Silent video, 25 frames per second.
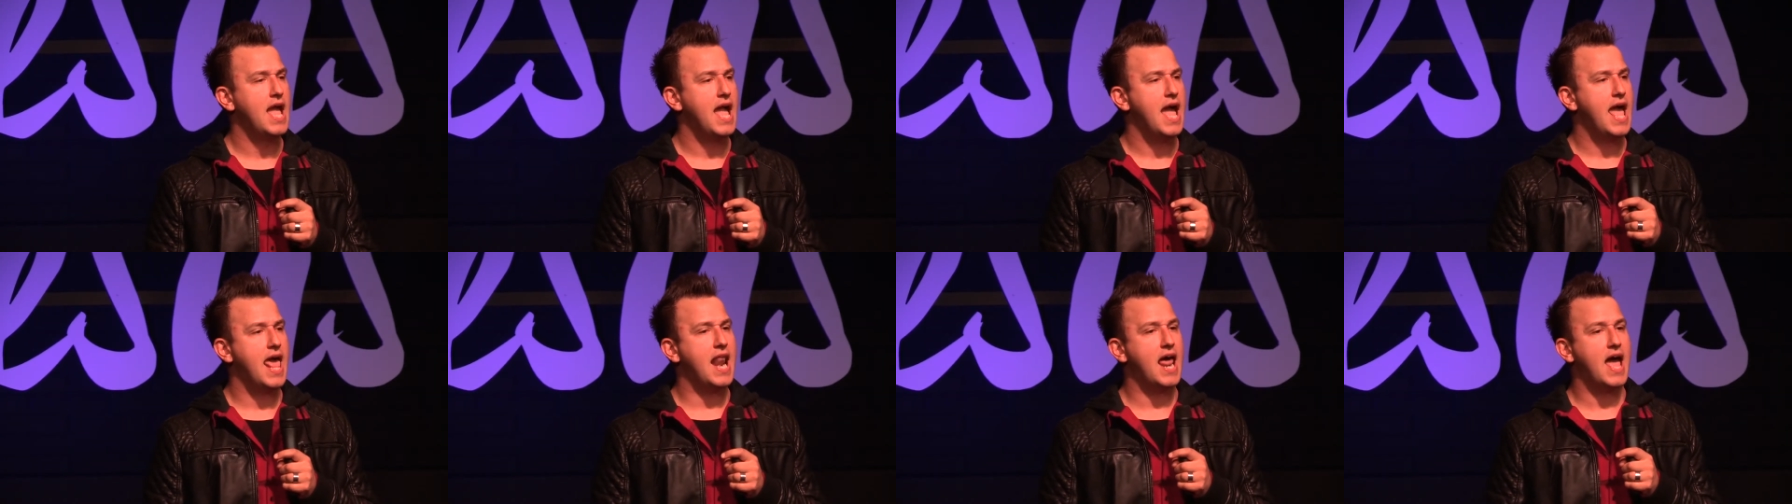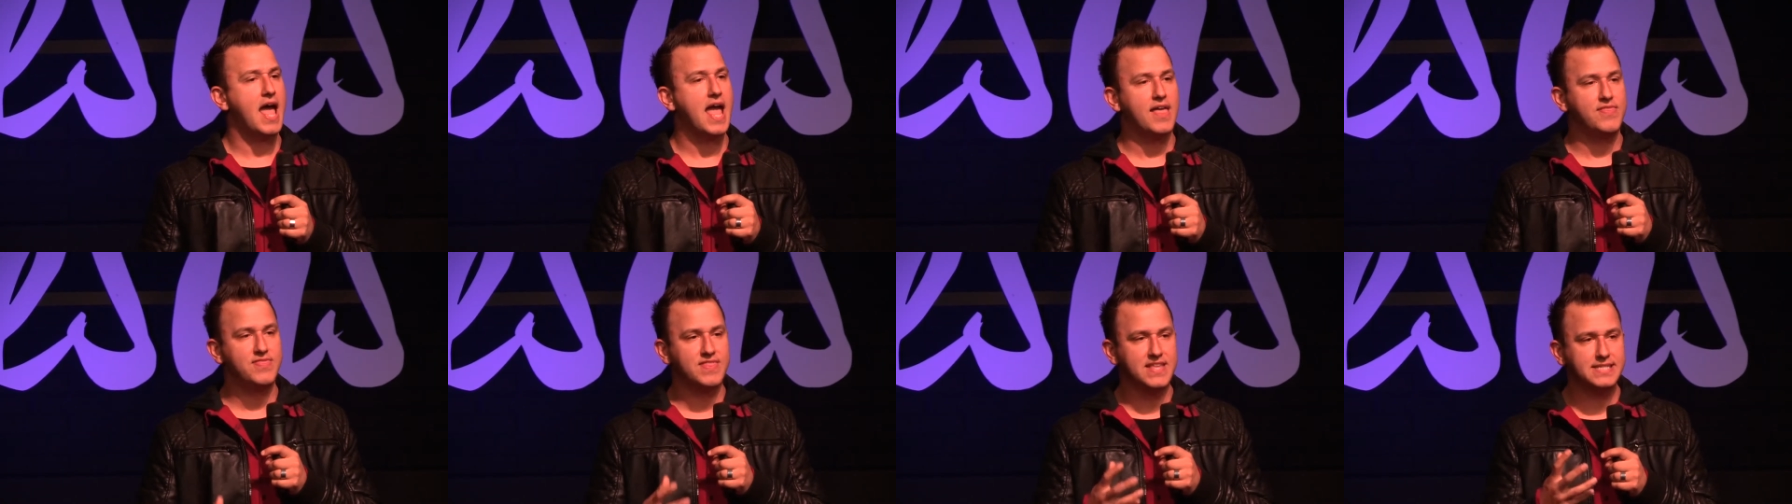And, I,
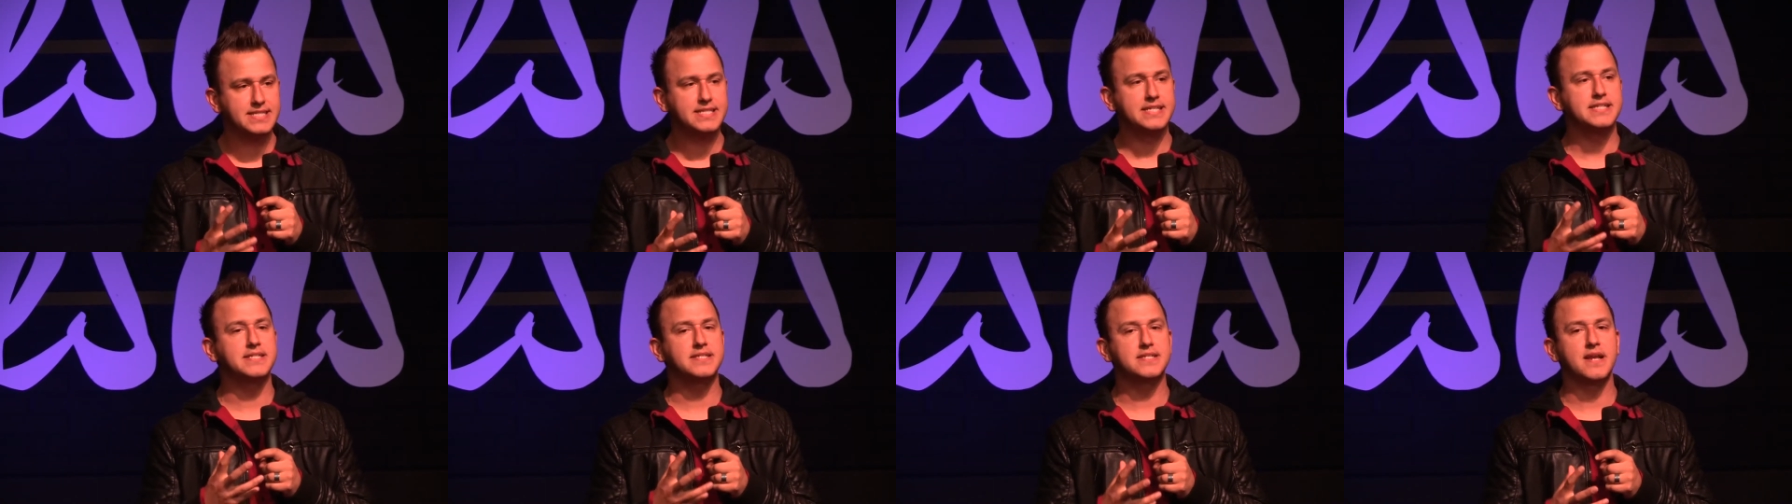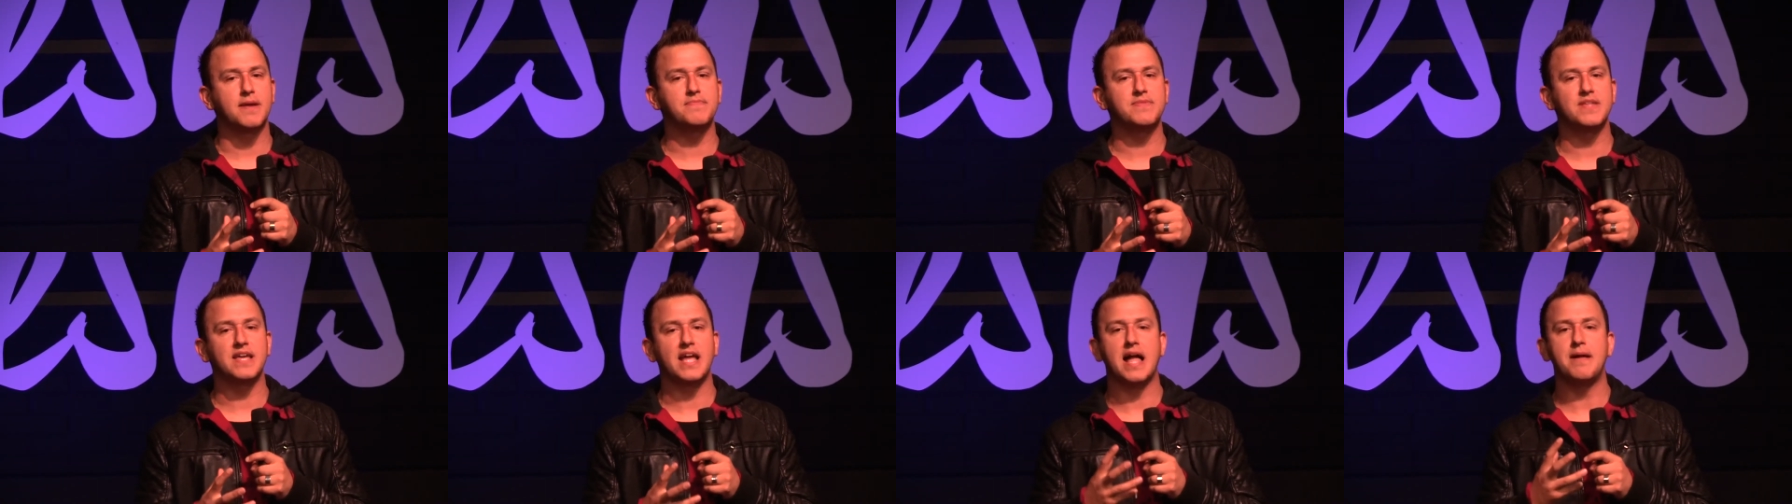and this is
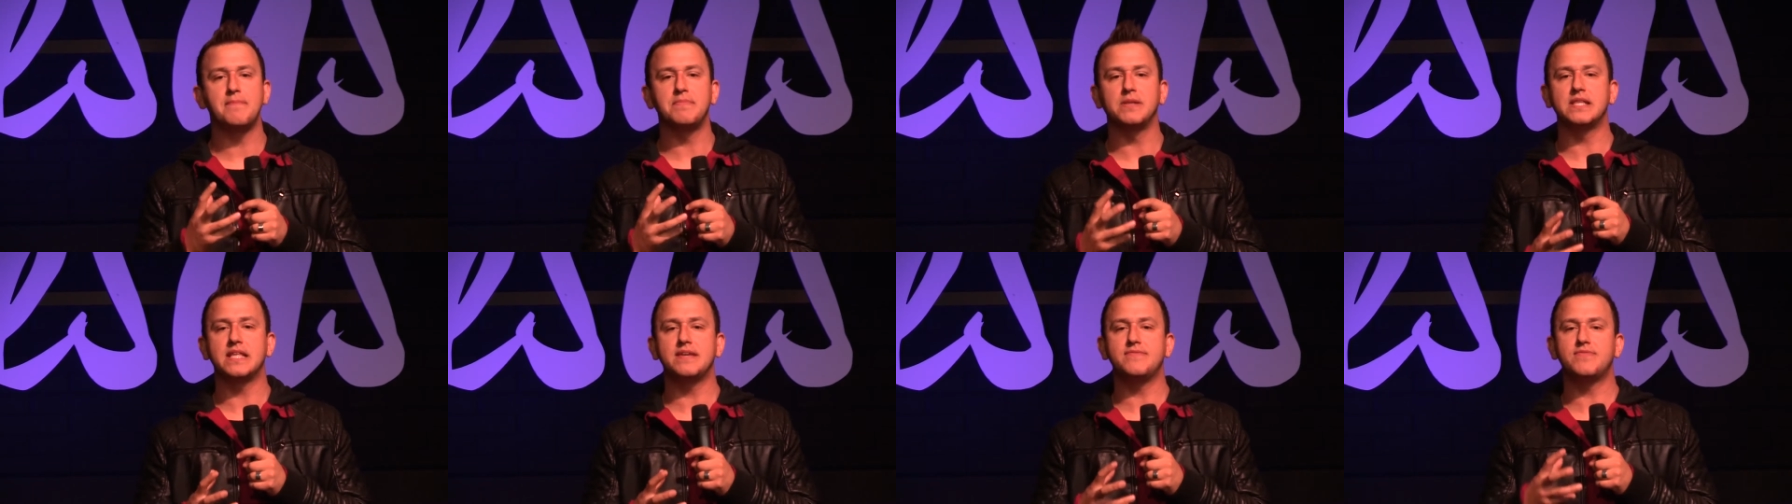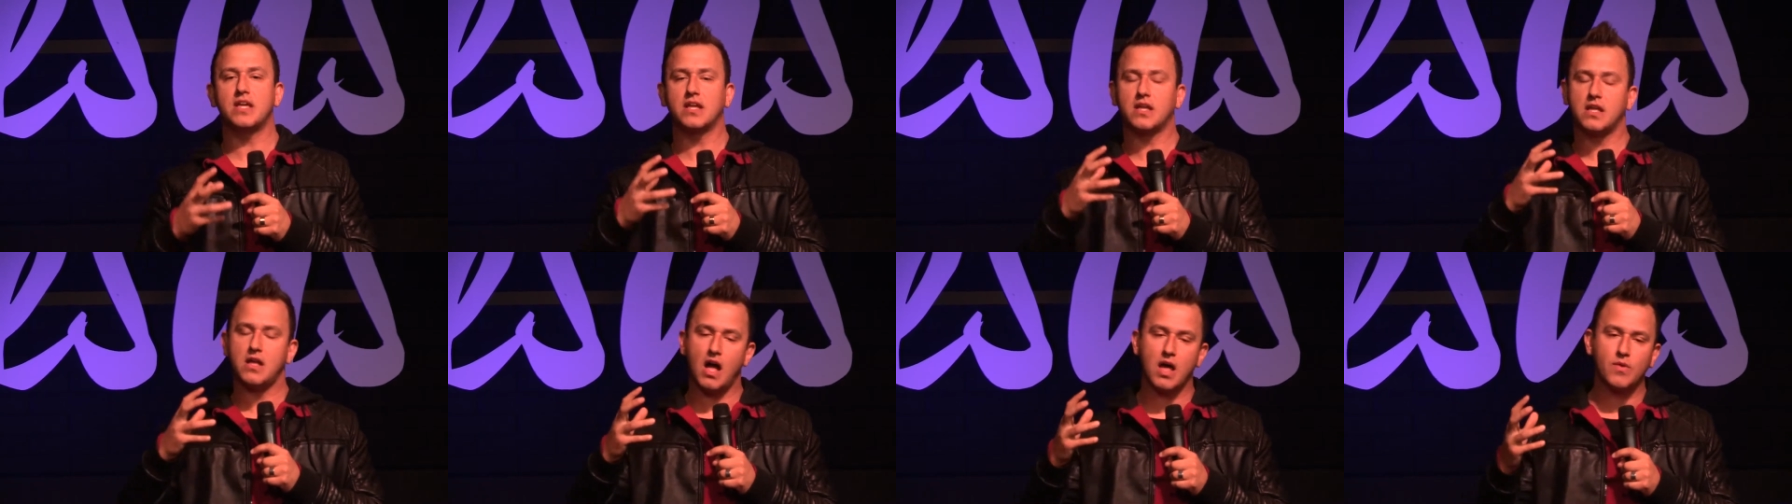something I believe
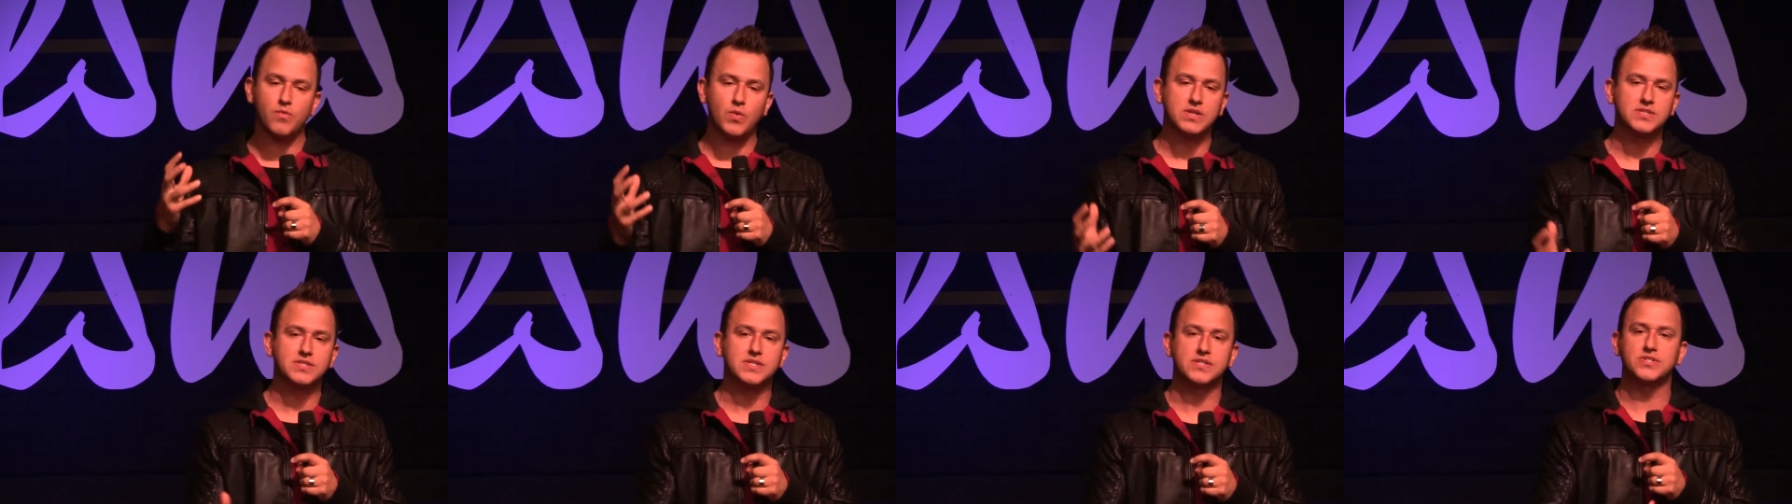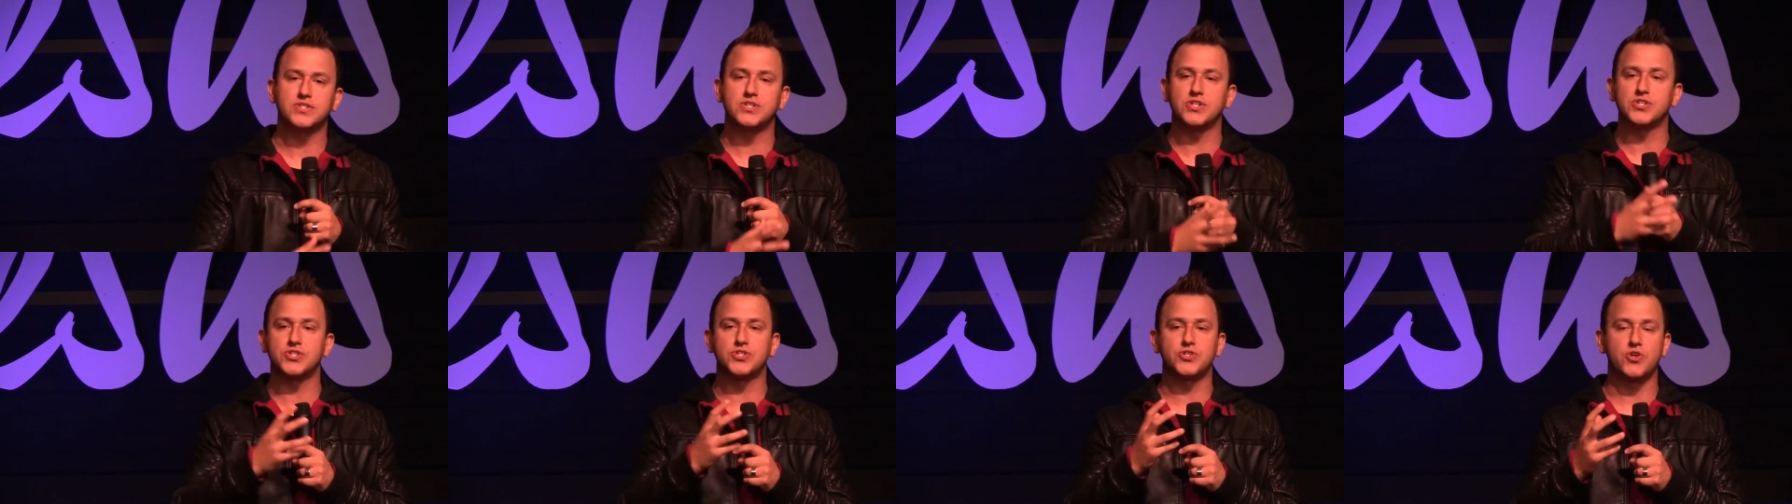that God wants us
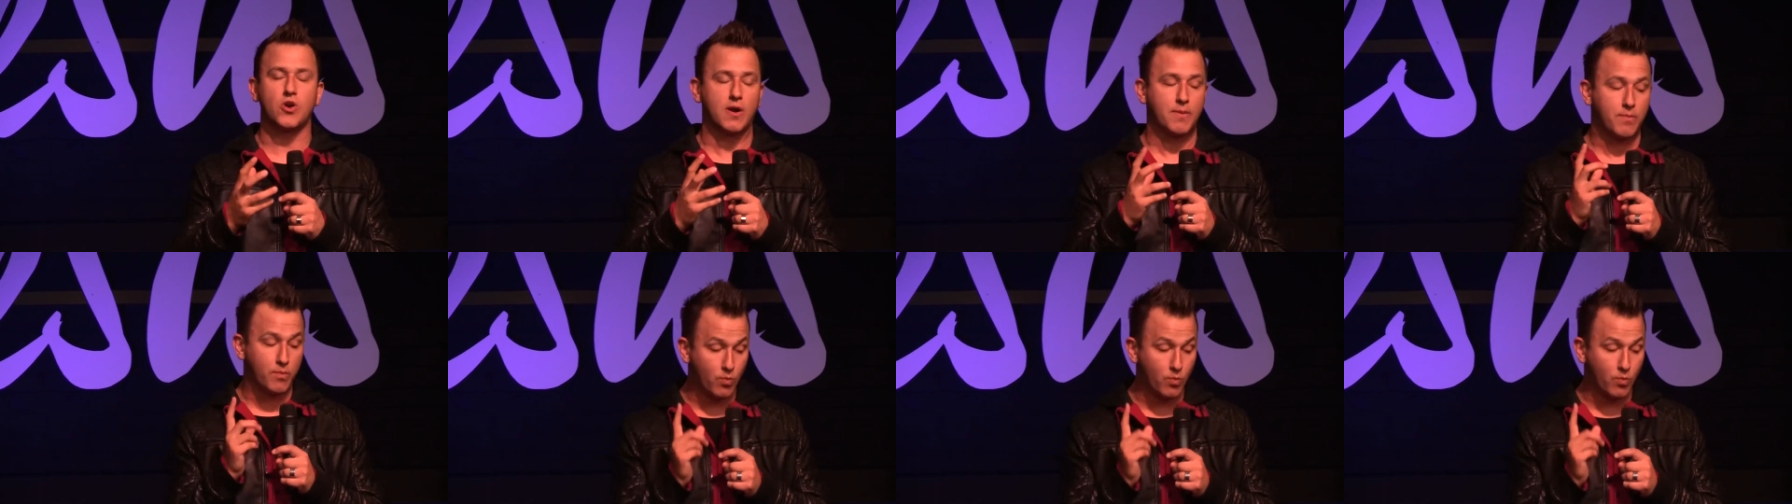to stir up.